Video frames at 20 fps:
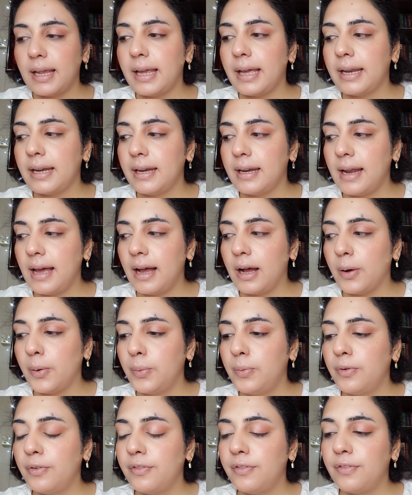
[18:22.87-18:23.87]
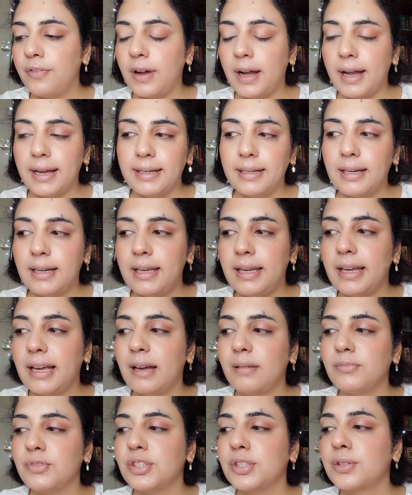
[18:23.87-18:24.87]
And now, finally,
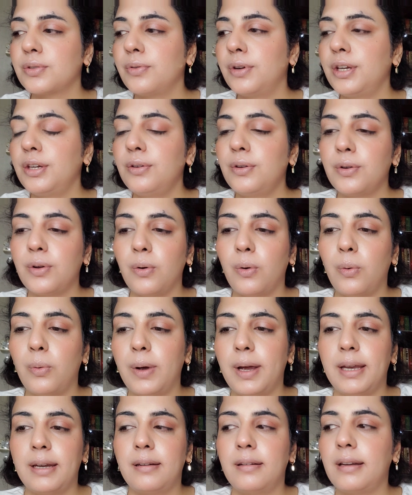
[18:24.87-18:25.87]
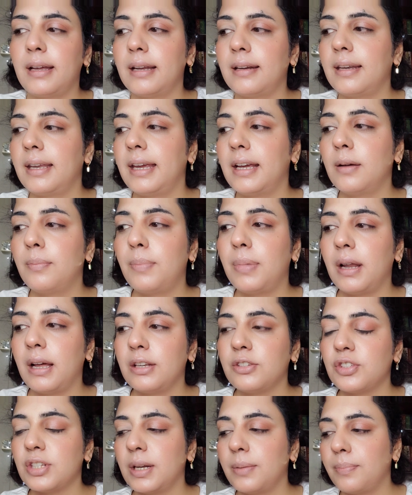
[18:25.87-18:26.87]
I'm just going to go in and take a
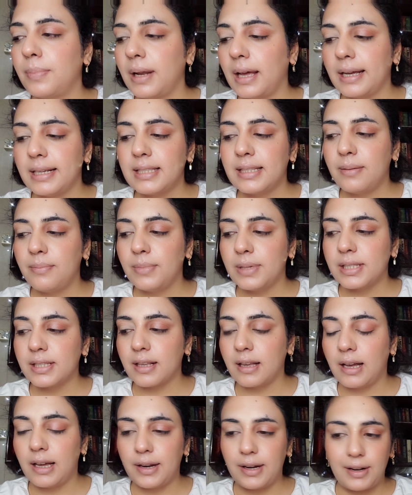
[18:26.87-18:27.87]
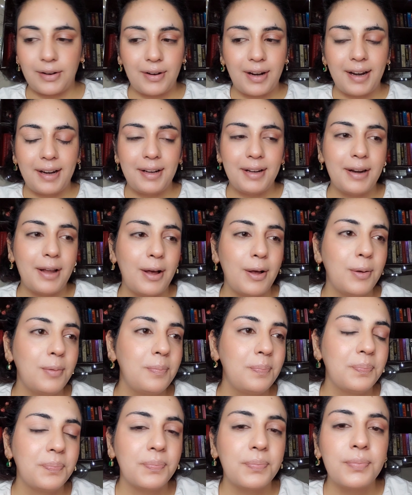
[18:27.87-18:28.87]
plunge and apply some mascara right
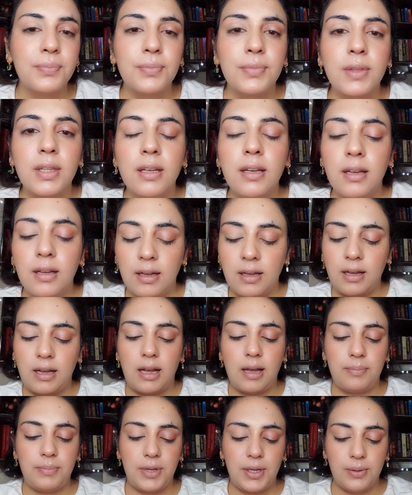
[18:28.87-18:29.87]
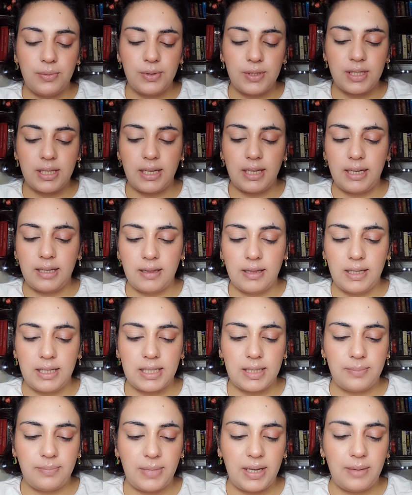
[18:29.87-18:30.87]
now. I'm using
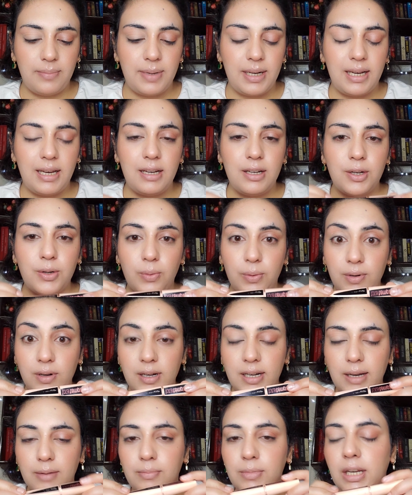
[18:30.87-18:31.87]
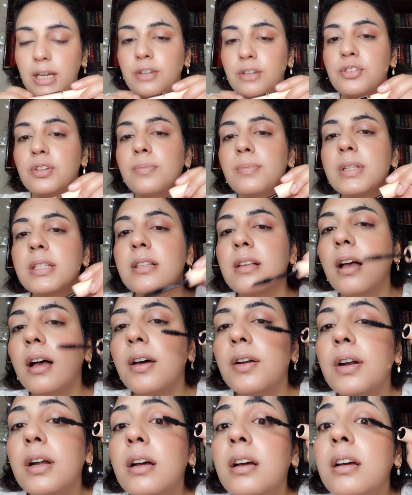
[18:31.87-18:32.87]
this Maybelline Total Temptation
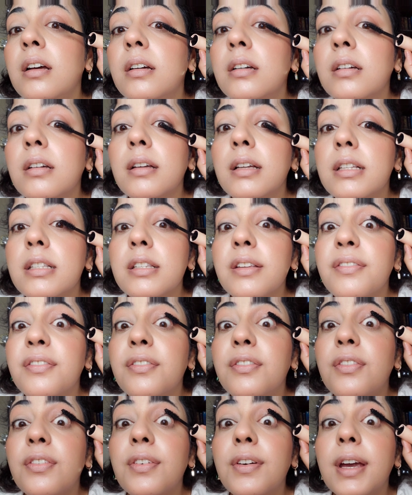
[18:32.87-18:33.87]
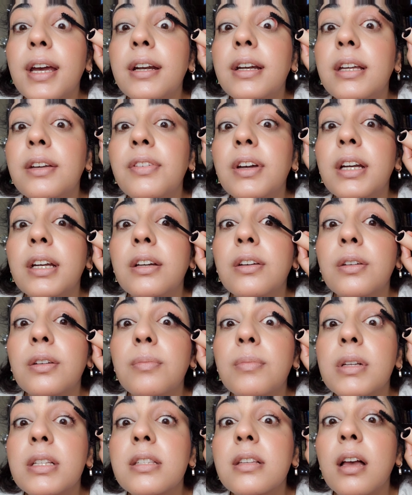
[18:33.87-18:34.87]
mascara. It's a very, very good
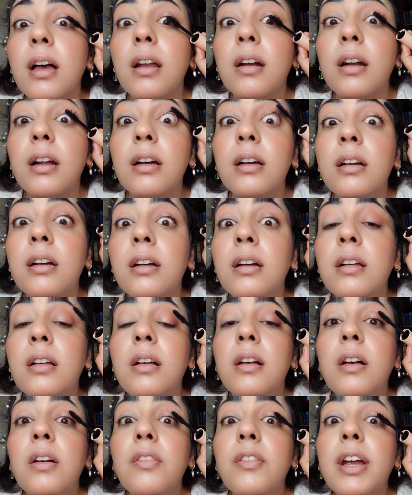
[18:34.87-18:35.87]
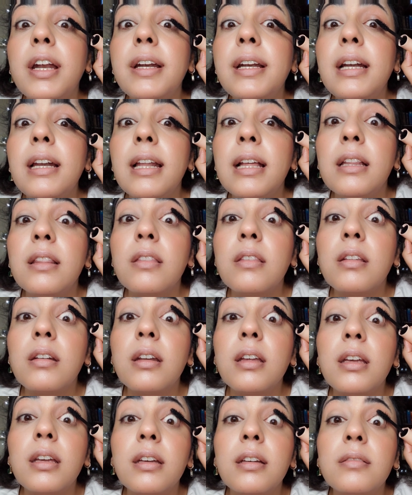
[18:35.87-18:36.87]
mascara. Very
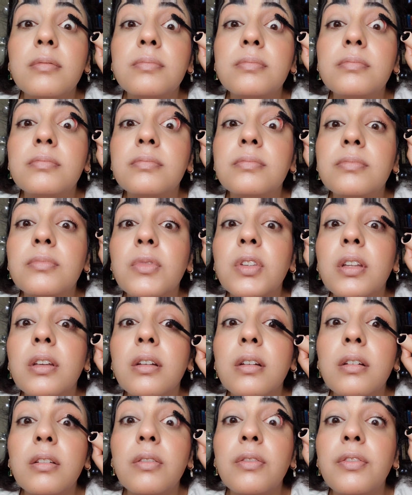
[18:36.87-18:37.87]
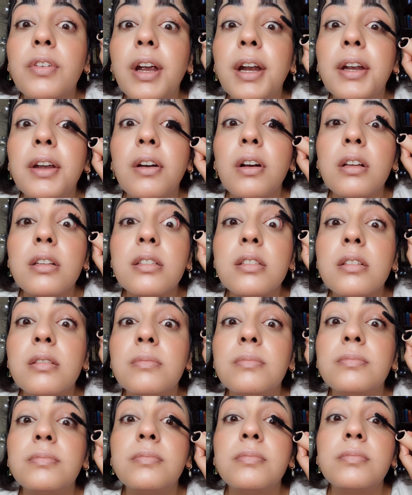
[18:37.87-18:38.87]
lengthening, very
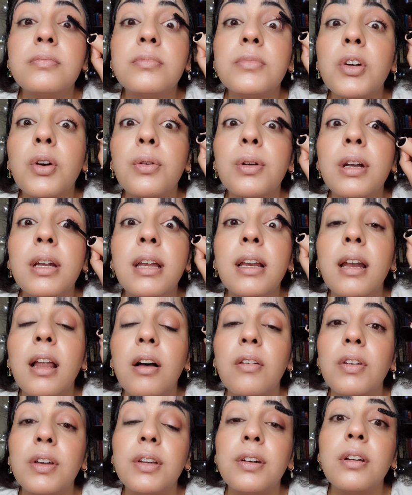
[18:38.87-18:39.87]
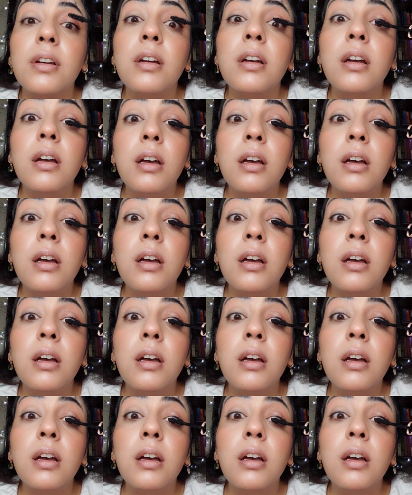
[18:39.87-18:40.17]
awesome totally love it.